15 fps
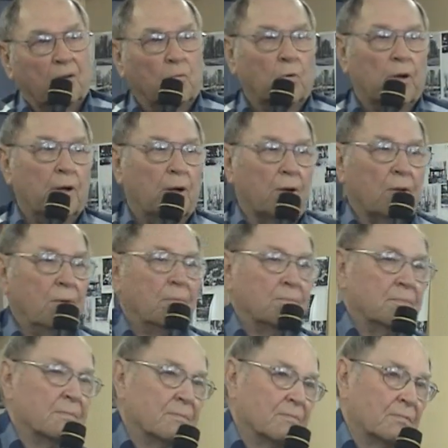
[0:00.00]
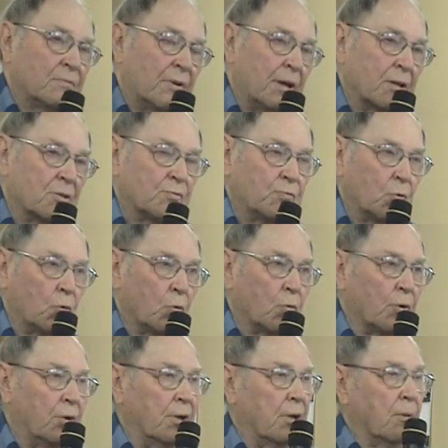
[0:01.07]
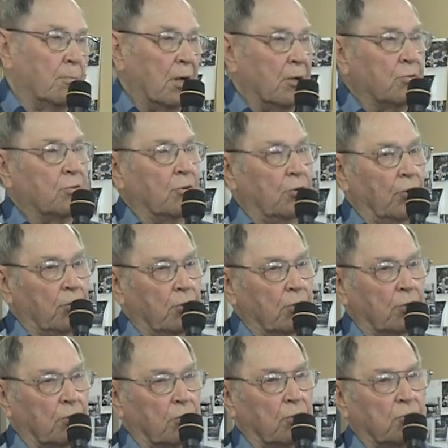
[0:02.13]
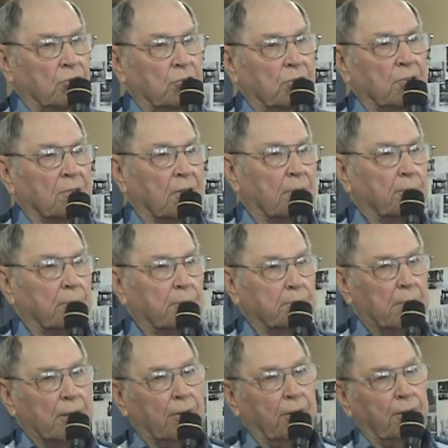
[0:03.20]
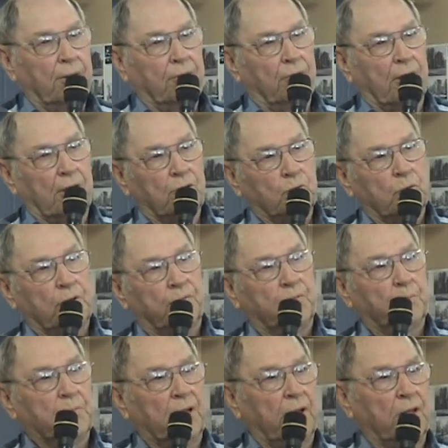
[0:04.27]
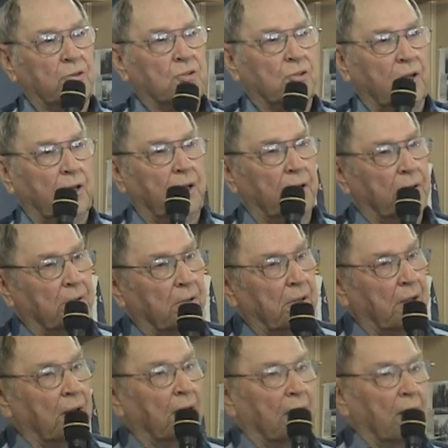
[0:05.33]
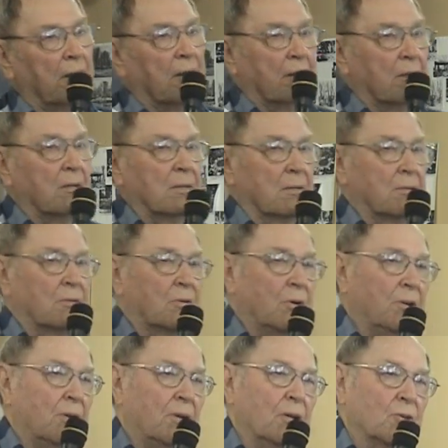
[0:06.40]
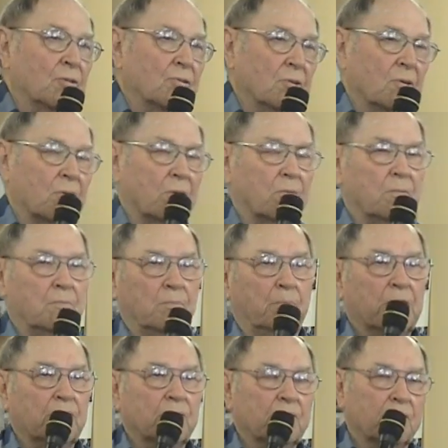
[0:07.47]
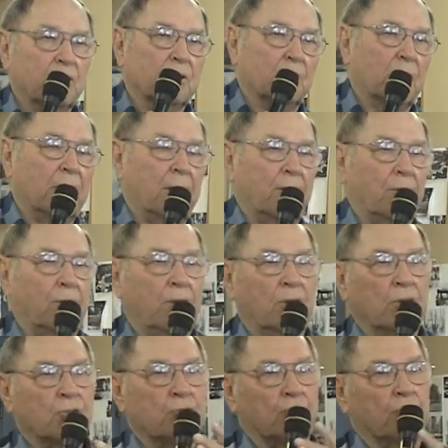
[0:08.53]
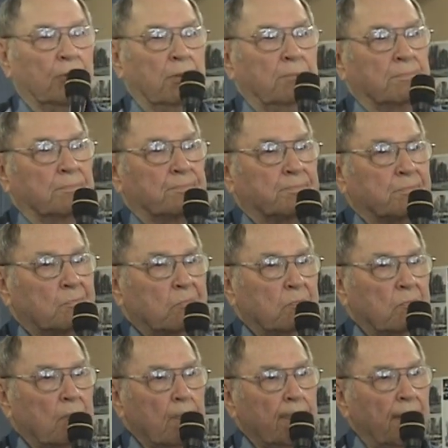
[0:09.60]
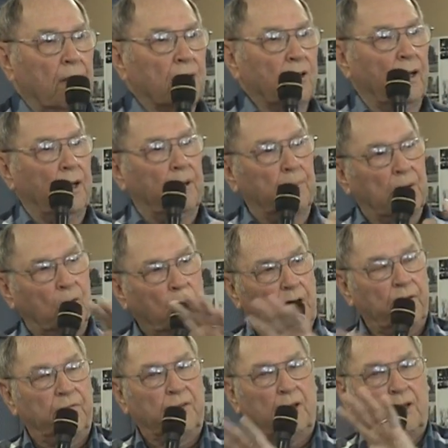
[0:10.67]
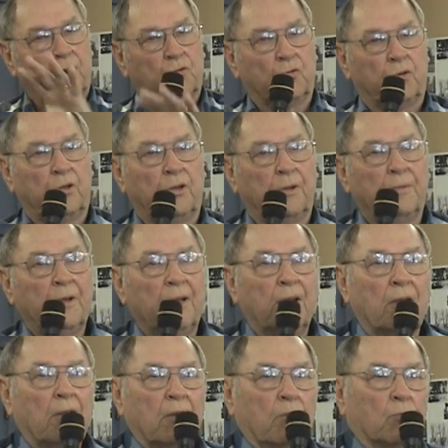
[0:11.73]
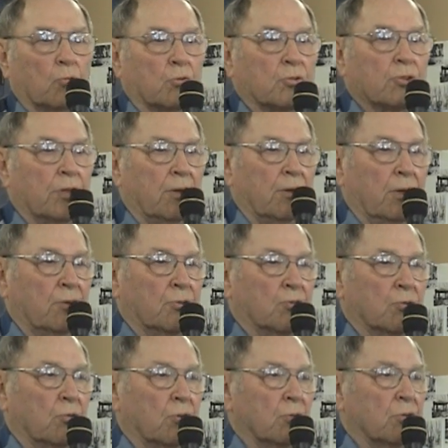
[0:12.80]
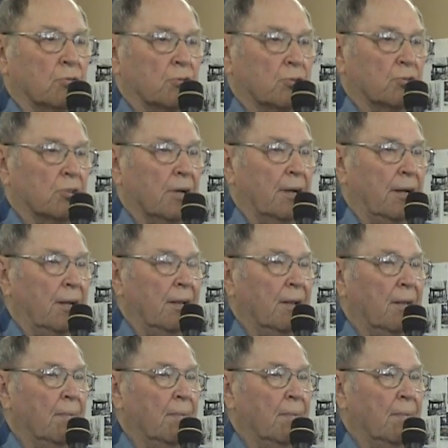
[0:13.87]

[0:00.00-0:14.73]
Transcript: Well, fast forward now about 30 years, I'm married, graduate from K-State, degree in history, or business and a minor in history, and my wife and I joined the Morris County Historical Society.